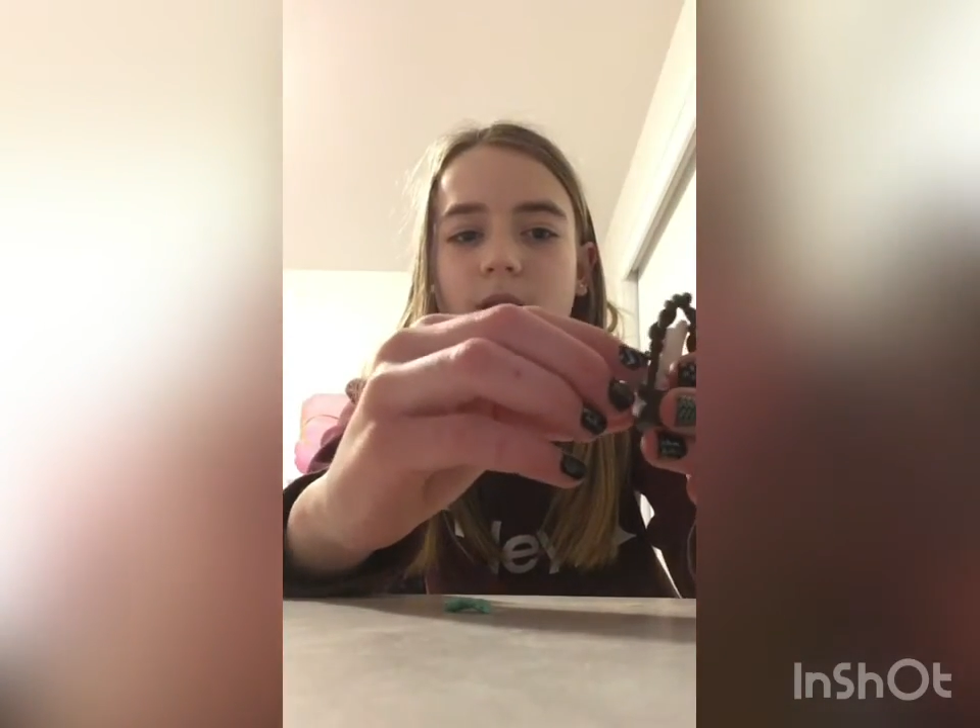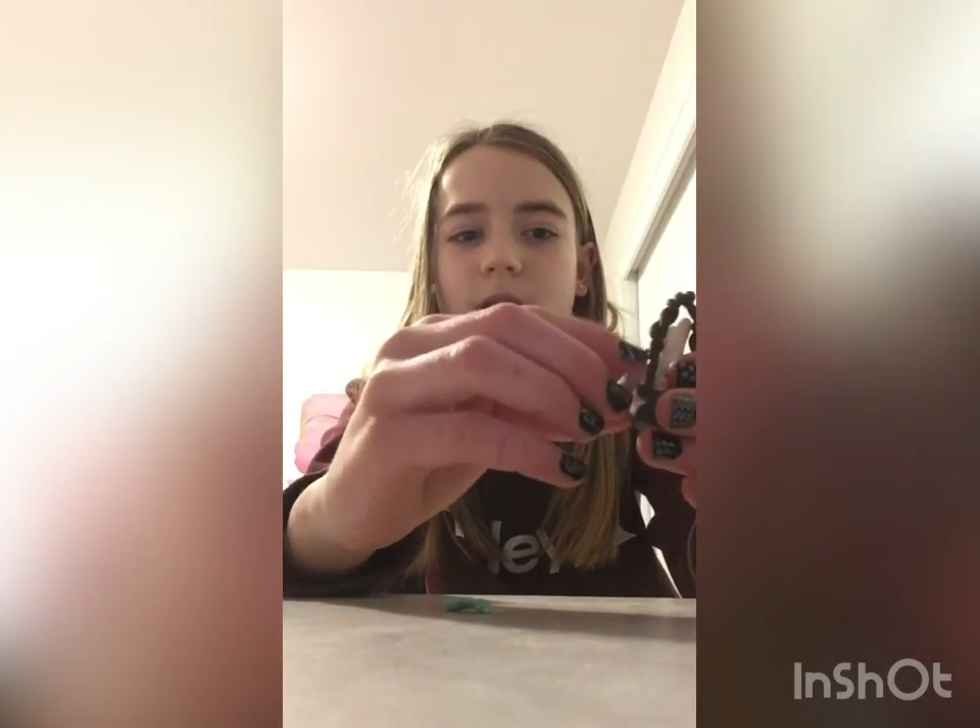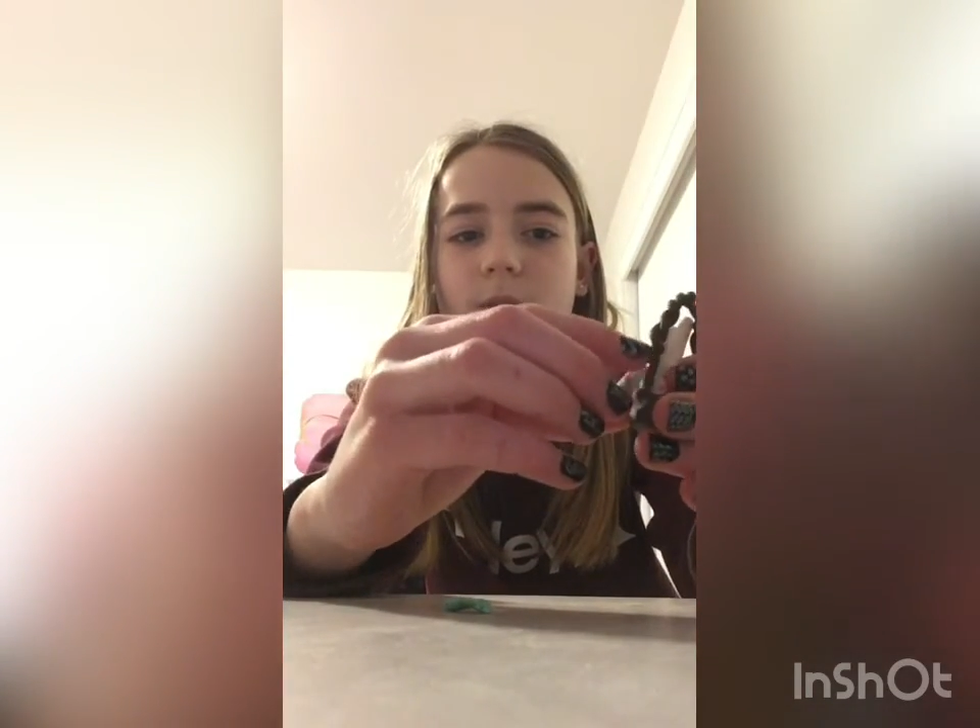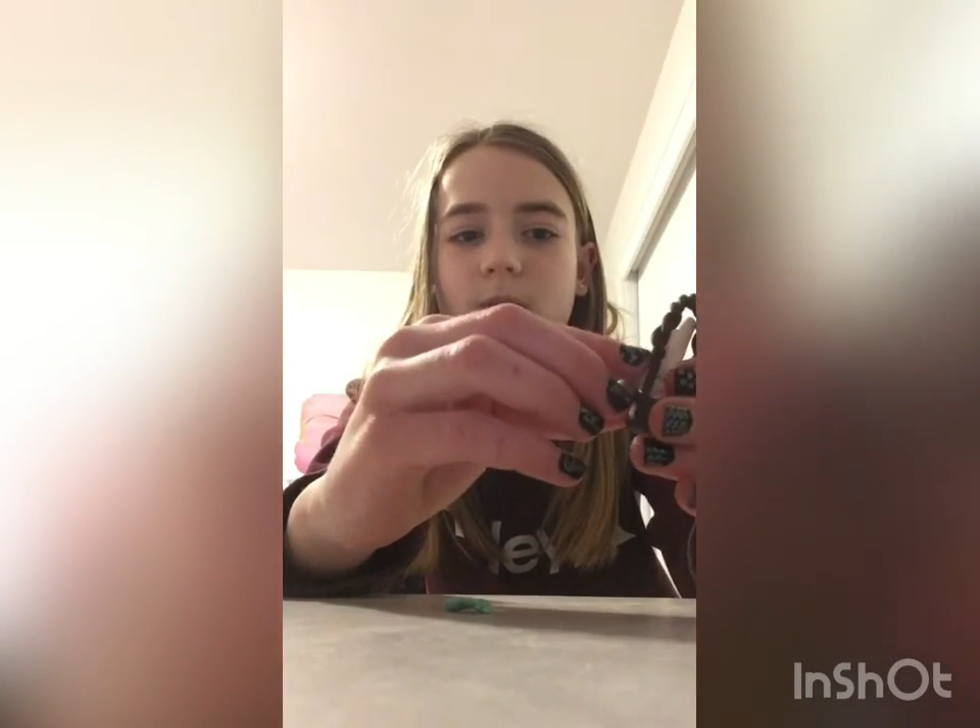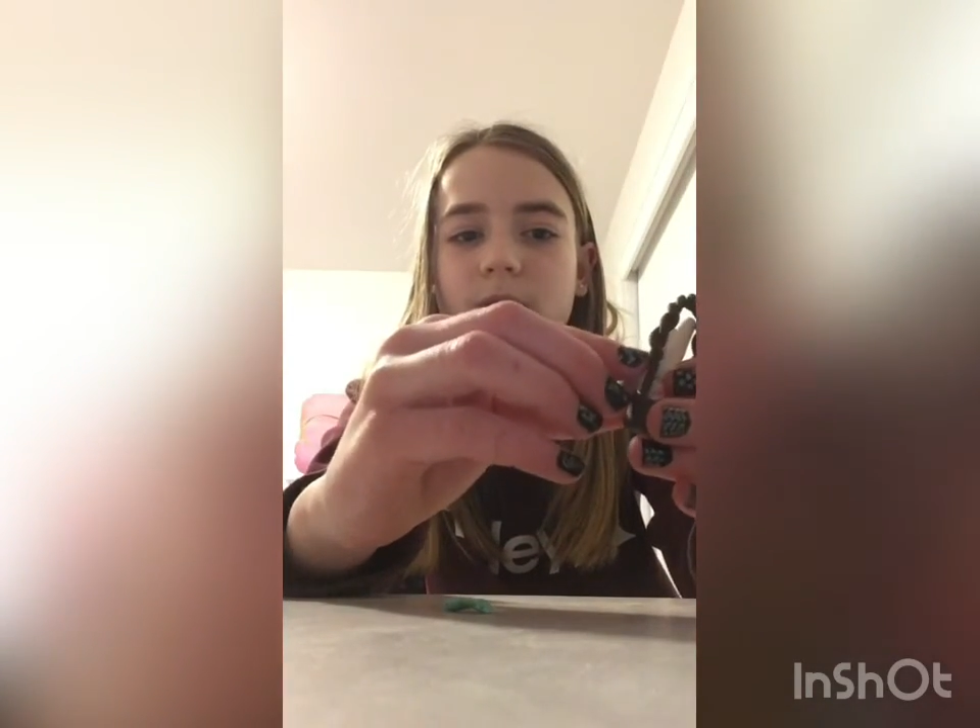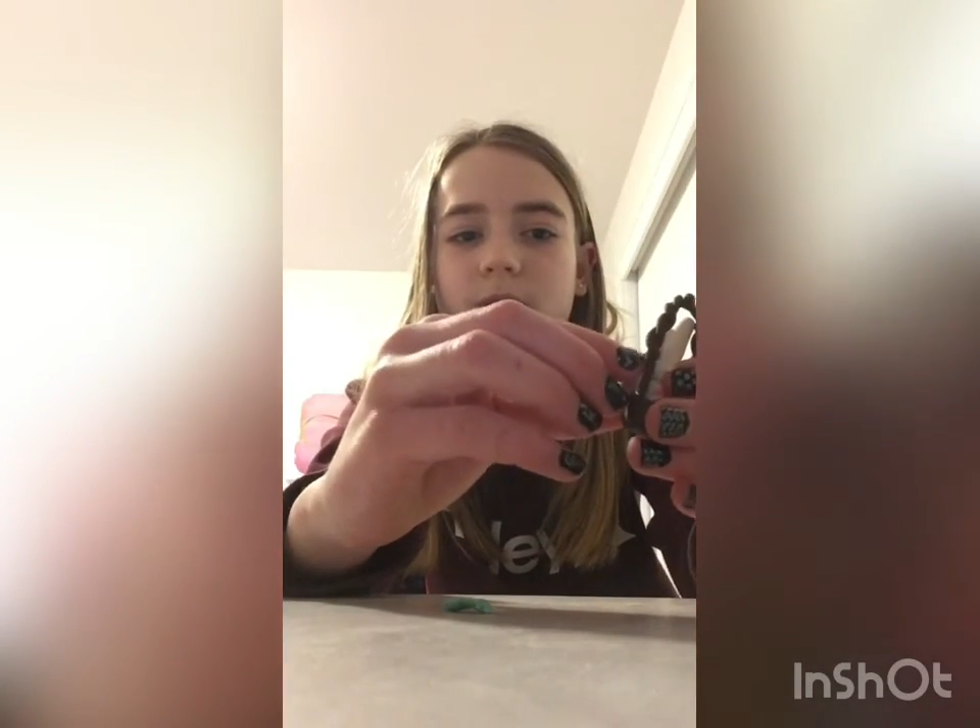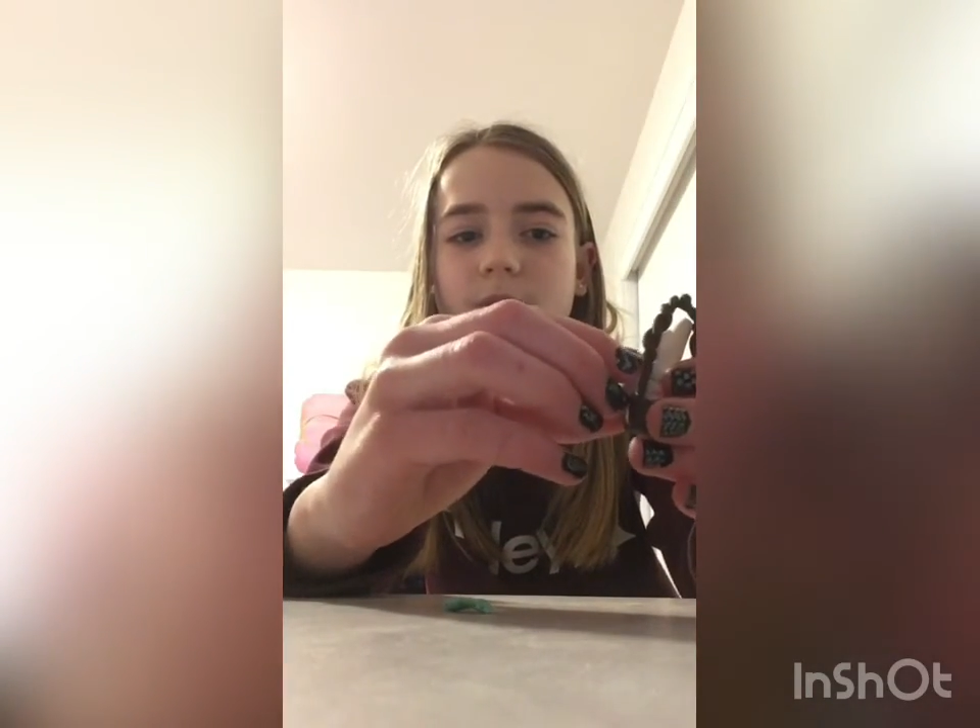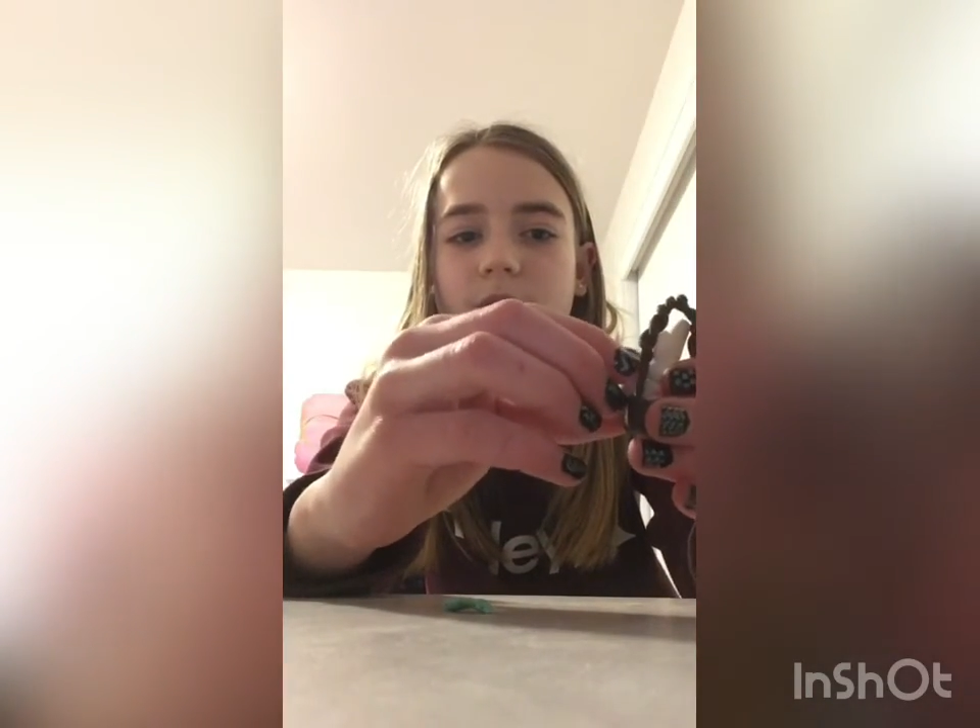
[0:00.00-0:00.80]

he wants an